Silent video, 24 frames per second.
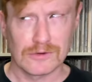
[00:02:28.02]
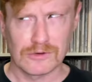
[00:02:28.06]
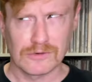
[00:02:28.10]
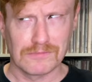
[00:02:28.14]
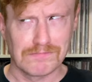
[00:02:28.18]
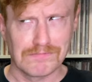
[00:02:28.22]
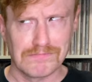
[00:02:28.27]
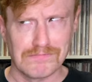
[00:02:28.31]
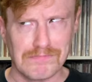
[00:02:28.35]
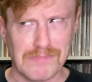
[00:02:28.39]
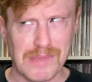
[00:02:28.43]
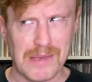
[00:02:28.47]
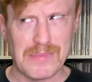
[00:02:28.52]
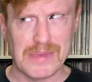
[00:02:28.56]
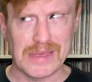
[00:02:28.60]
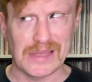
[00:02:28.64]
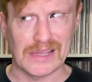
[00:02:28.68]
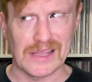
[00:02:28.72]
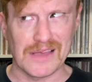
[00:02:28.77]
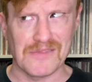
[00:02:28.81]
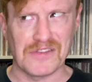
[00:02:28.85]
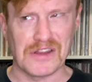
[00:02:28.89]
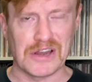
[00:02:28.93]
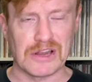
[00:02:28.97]
or maybe
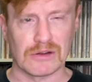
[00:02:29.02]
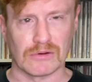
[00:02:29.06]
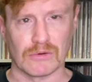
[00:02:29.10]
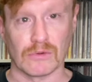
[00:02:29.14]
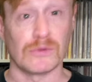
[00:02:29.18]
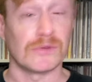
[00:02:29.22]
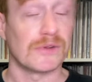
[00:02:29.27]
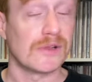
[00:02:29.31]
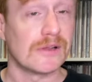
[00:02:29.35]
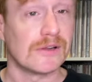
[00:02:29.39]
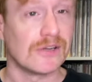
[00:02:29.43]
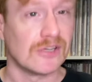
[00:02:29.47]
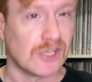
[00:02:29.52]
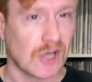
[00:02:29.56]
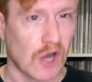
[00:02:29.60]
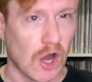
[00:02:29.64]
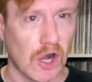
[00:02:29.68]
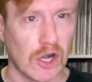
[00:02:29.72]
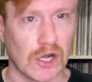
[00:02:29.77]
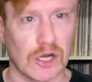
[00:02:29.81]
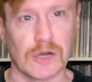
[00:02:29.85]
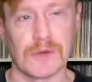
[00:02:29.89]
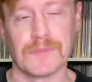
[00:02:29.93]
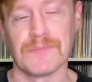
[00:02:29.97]
11 year old,
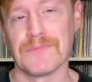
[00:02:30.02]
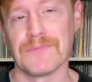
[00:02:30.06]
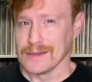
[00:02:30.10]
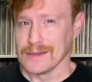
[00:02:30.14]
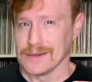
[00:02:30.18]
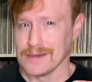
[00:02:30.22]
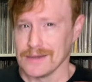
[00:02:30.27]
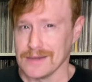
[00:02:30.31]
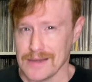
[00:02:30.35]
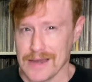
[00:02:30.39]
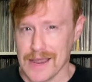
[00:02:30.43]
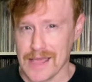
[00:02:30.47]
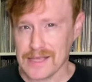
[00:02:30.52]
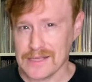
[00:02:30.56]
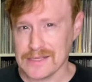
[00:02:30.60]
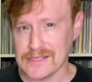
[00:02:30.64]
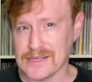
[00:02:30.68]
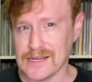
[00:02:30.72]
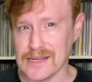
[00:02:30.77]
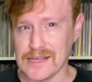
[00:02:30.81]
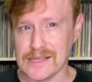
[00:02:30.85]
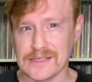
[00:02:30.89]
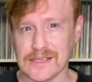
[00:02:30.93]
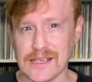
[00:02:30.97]
daughter.
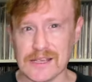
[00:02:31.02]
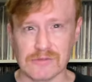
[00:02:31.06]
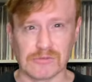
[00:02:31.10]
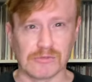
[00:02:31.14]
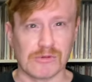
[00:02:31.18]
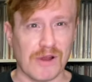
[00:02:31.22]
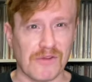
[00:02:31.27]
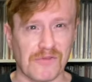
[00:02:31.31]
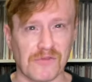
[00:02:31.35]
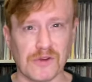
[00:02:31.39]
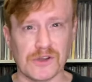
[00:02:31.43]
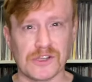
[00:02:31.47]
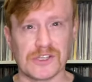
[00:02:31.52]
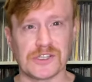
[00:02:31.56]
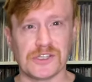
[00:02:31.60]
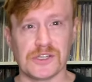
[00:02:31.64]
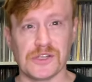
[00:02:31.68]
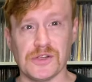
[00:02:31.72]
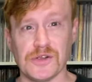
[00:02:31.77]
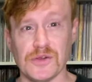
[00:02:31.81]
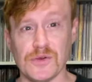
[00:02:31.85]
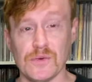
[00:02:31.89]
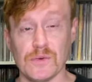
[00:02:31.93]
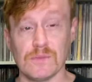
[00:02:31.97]
Next, it's a reference
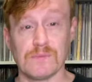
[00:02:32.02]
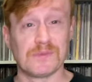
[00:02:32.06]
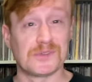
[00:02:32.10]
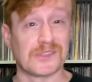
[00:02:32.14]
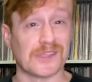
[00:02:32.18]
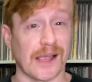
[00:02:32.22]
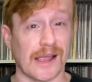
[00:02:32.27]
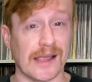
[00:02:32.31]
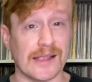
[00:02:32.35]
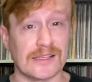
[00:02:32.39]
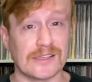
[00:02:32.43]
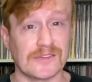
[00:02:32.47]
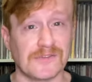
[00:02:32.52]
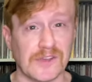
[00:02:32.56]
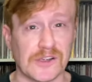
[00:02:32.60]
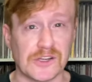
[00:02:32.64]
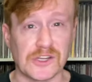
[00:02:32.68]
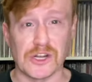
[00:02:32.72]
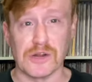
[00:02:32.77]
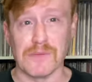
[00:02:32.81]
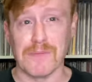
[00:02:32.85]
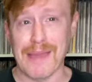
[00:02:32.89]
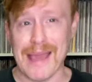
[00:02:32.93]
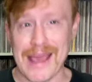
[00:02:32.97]
to science
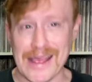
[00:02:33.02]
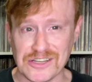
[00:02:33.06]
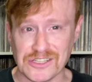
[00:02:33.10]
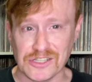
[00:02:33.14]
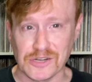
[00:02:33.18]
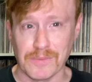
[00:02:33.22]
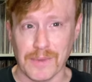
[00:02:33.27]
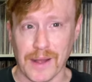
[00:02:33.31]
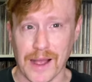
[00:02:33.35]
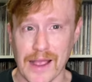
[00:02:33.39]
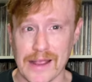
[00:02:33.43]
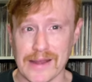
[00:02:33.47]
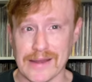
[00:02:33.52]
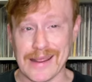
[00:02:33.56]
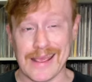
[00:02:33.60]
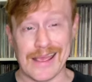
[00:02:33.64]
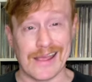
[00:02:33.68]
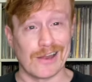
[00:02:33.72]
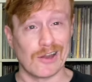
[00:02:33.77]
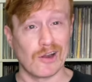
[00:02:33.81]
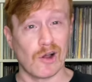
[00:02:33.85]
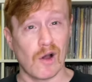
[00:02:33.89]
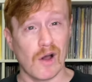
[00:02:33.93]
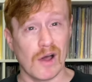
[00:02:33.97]
fiction mastermind
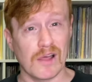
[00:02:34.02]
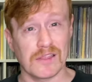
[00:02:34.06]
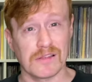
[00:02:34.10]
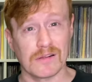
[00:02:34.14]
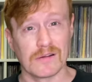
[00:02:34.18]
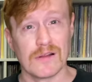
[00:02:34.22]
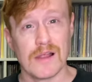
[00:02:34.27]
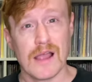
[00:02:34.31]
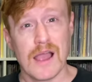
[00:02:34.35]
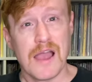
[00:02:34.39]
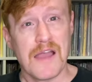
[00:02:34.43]
and author